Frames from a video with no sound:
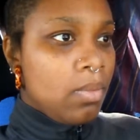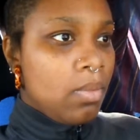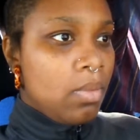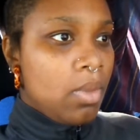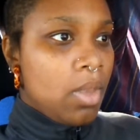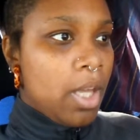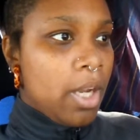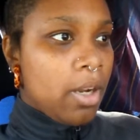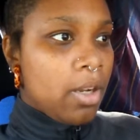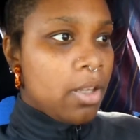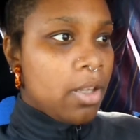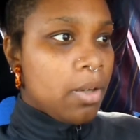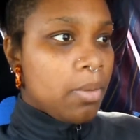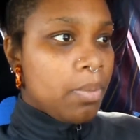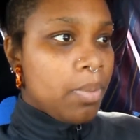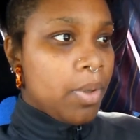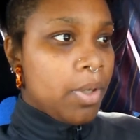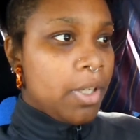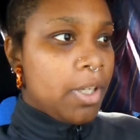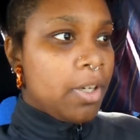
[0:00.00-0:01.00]
they're
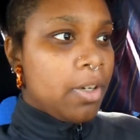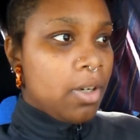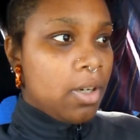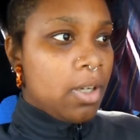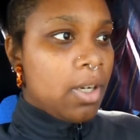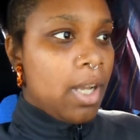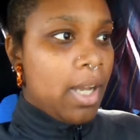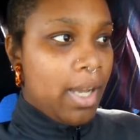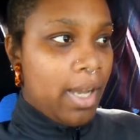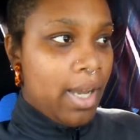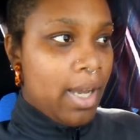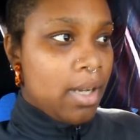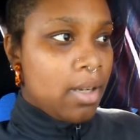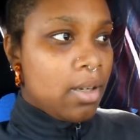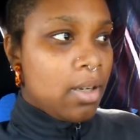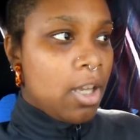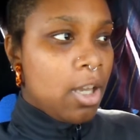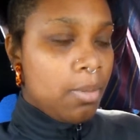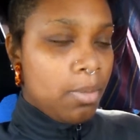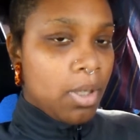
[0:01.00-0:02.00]
pretty good at
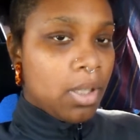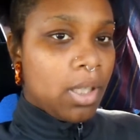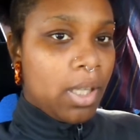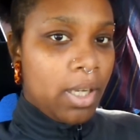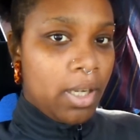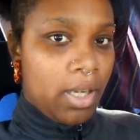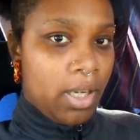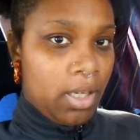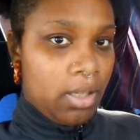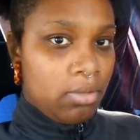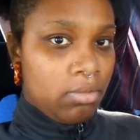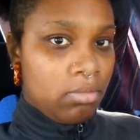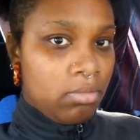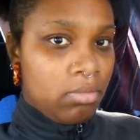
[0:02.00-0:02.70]
emulating